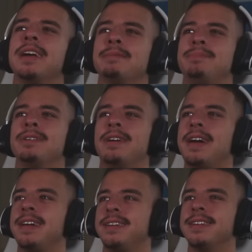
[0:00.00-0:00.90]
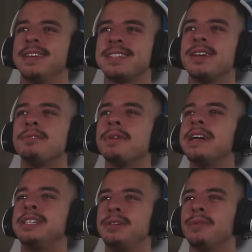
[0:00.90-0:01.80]
up. All right. There's no
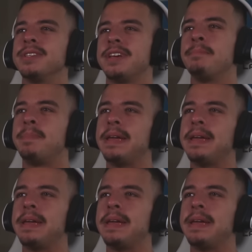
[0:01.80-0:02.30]
way she wants a